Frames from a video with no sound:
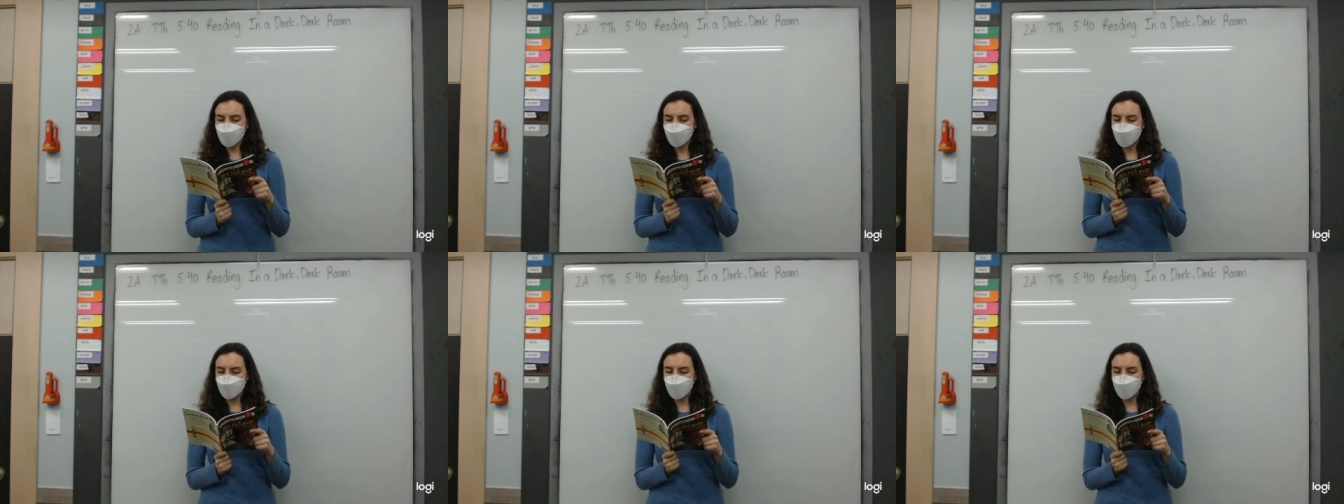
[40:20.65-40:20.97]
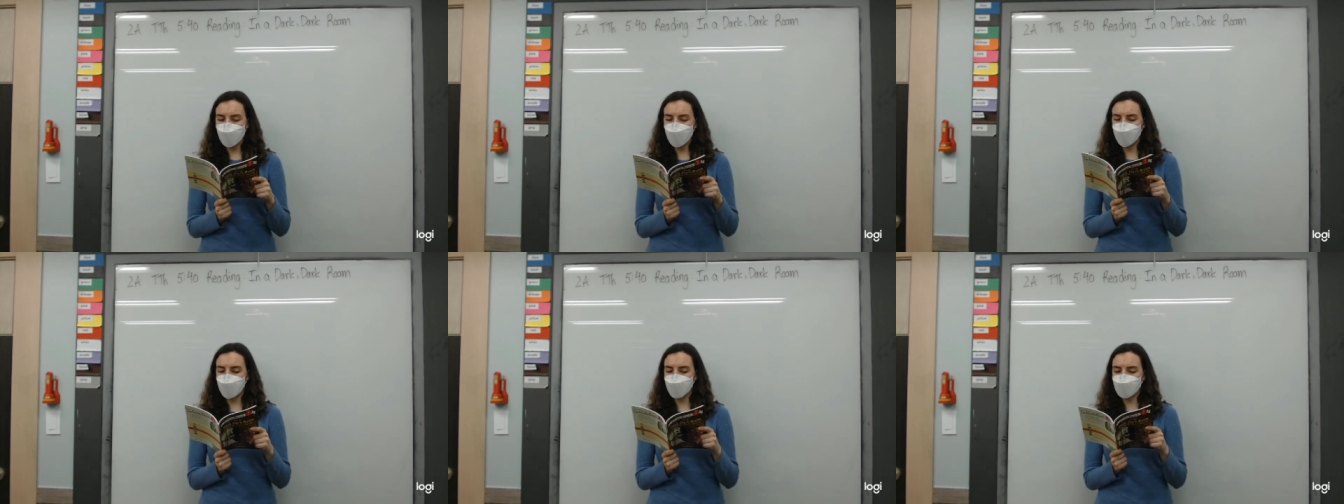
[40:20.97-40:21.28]
there
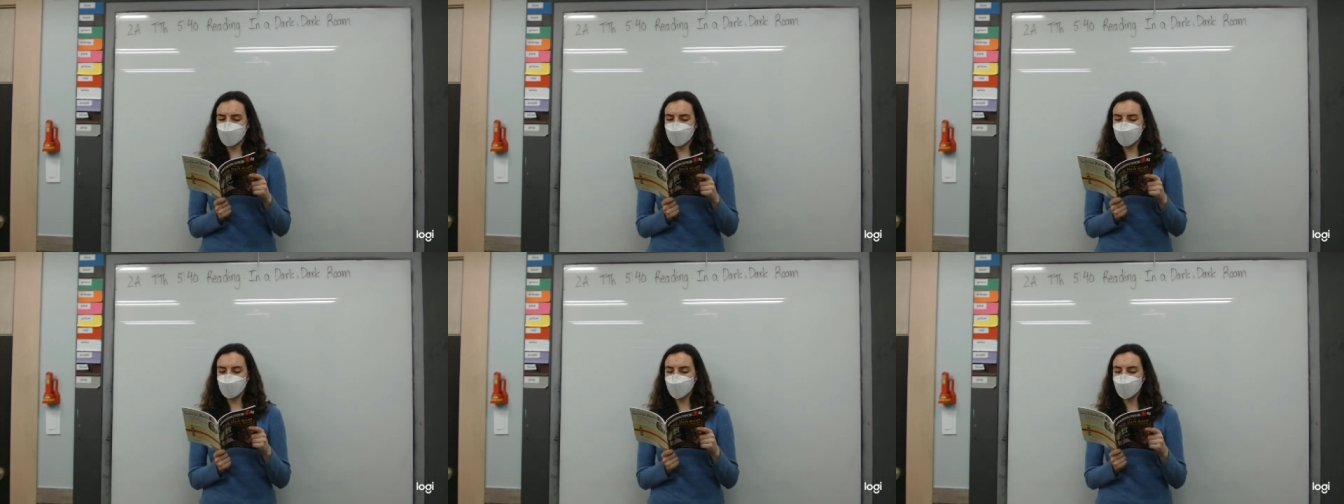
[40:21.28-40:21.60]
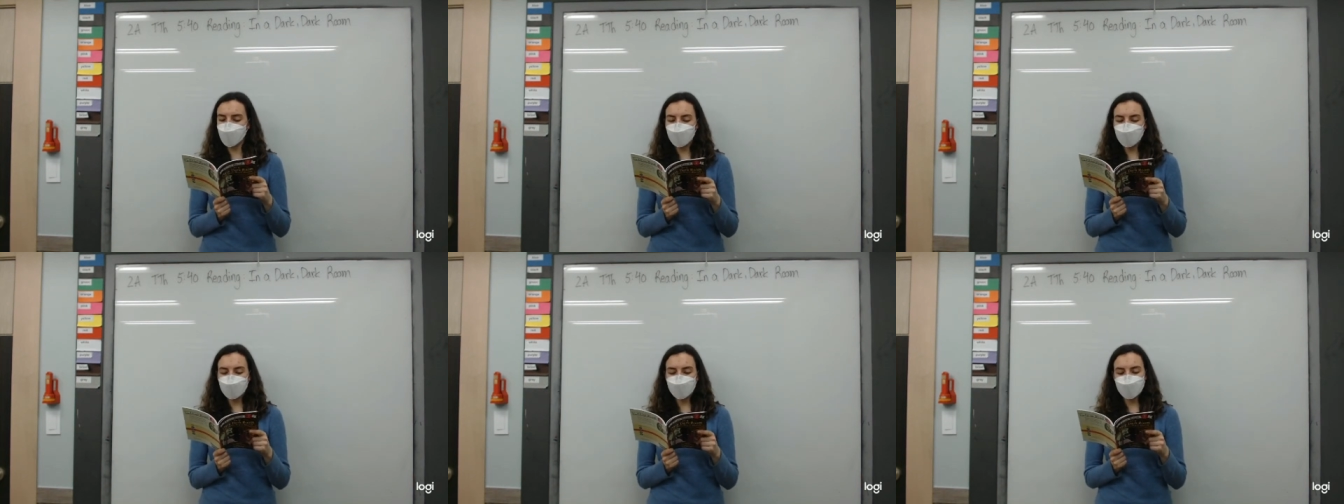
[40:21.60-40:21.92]
was a
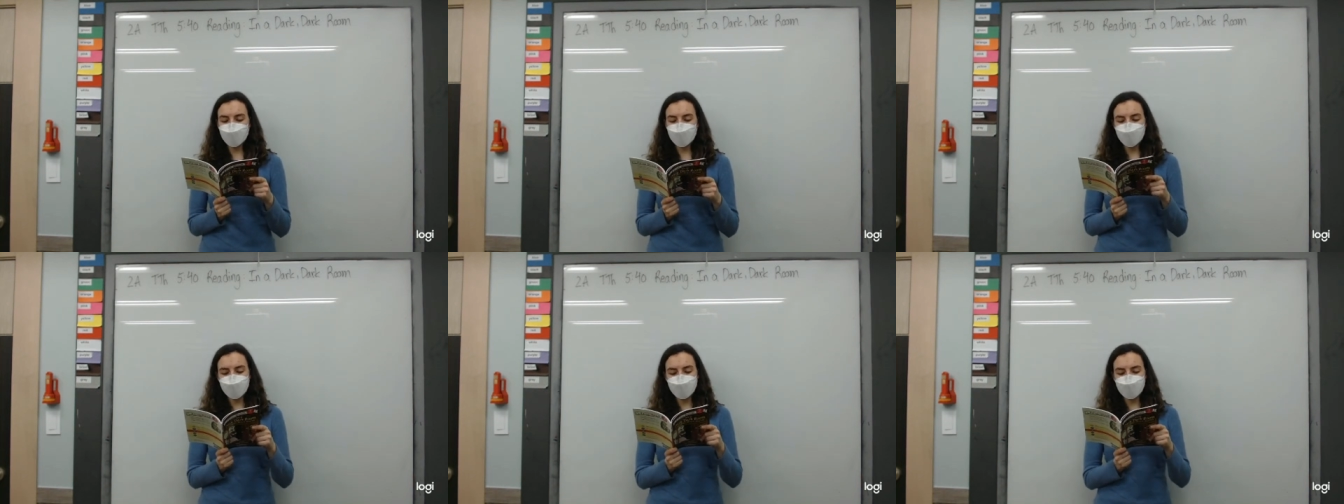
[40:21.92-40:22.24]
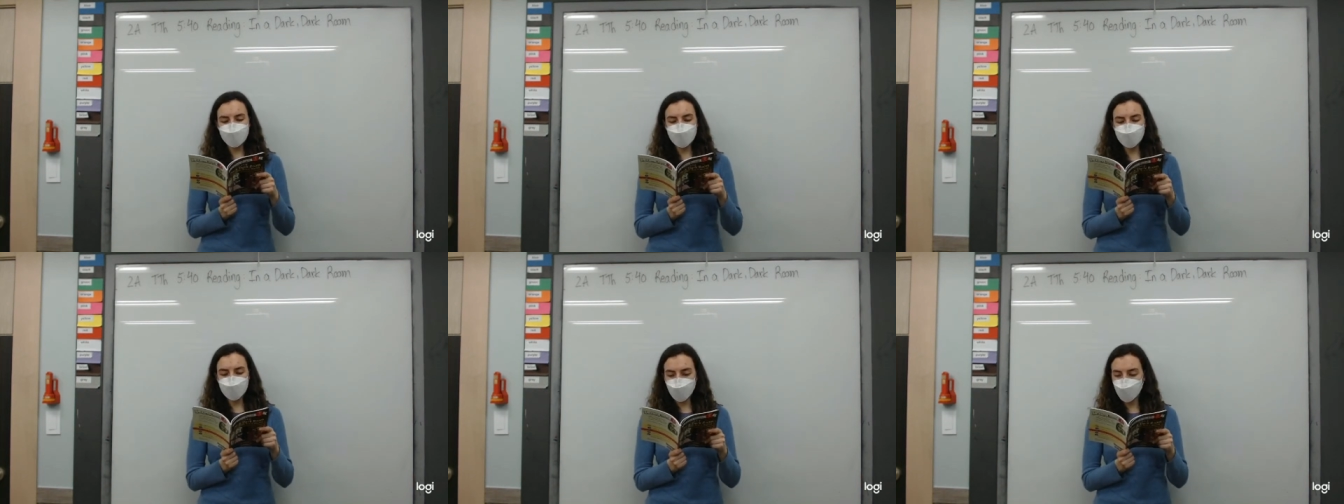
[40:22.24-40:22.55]
dark,
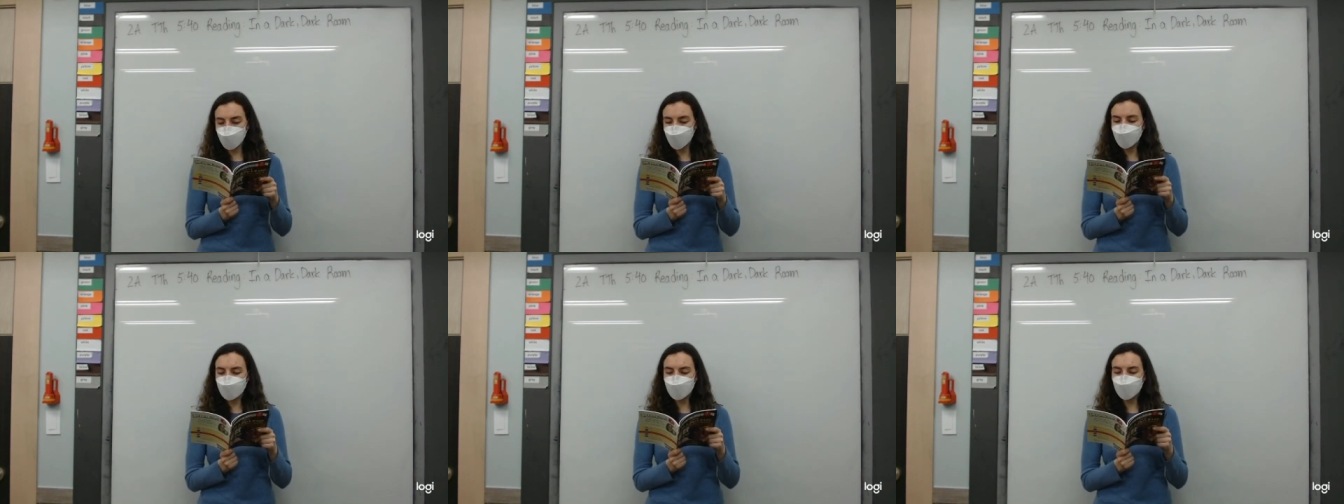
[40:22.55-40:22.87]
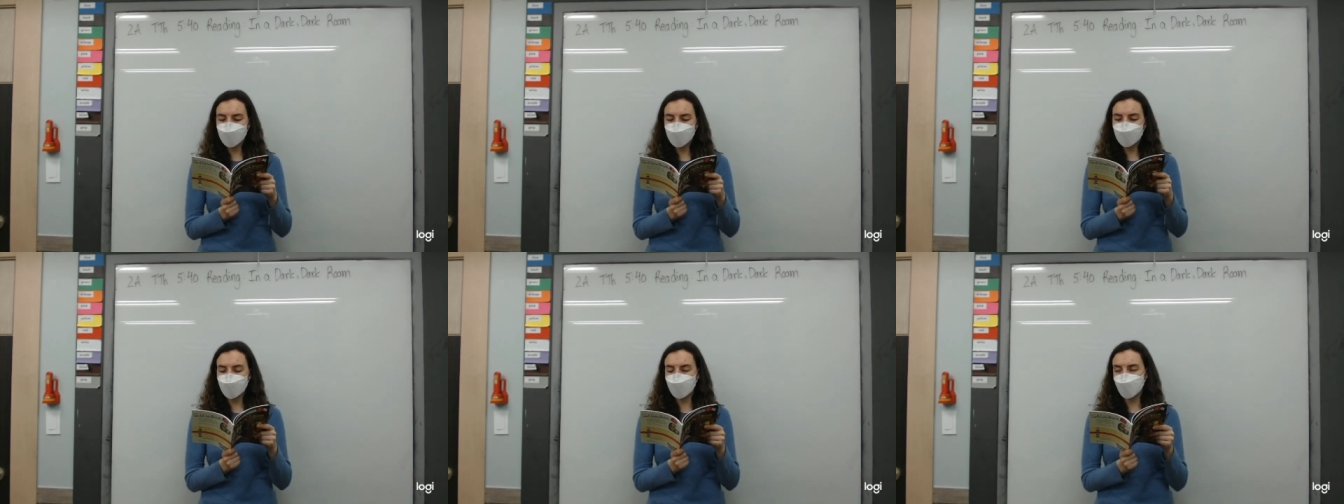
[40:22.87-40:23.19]
dark
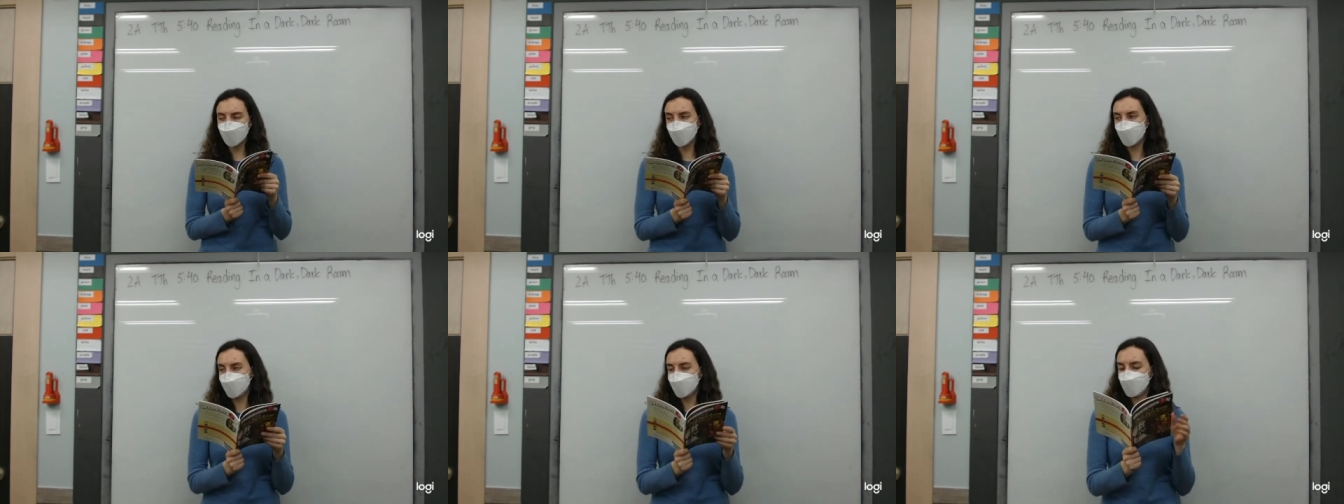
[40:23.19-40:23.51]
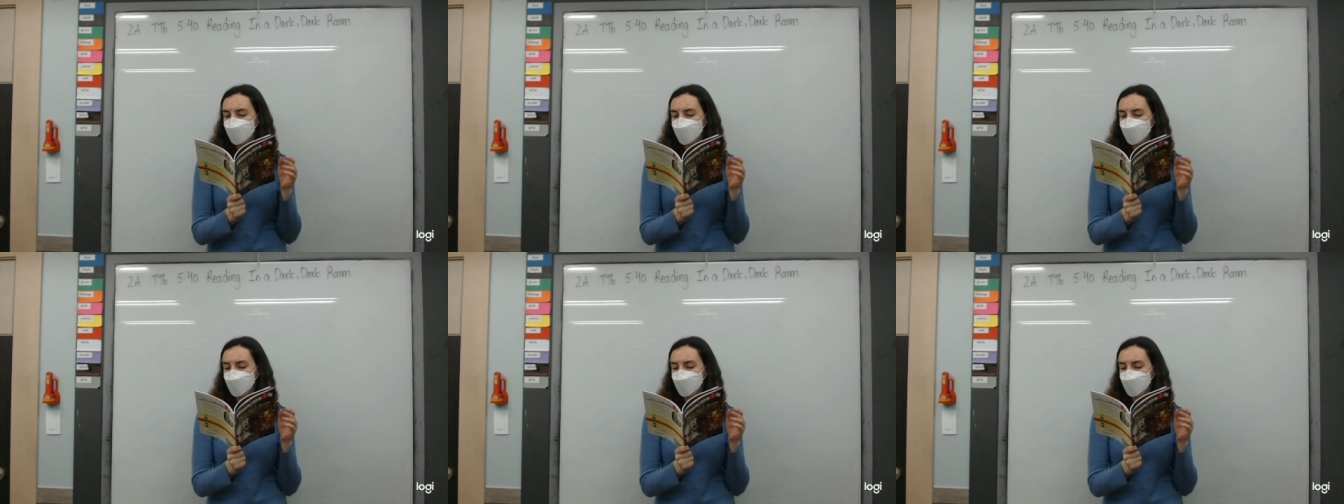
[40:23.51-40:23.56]
room.